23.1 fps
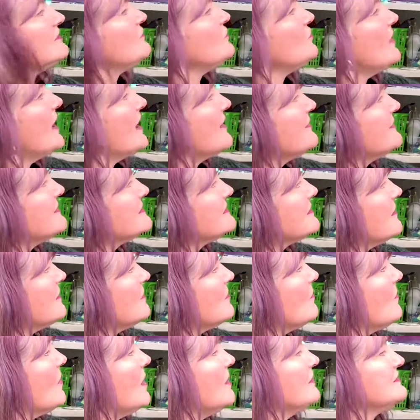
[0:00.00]
you had this on the
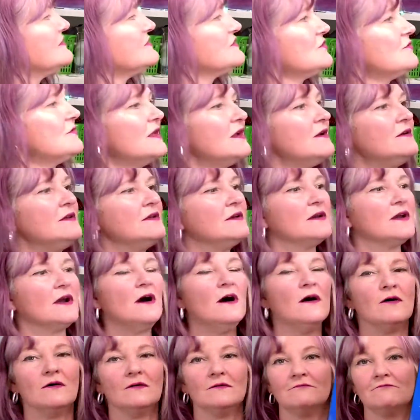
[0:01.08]
wall. So there you
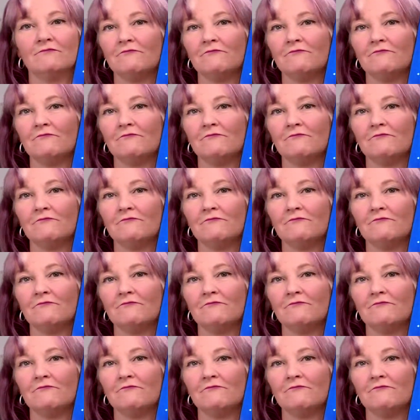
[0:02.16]
go.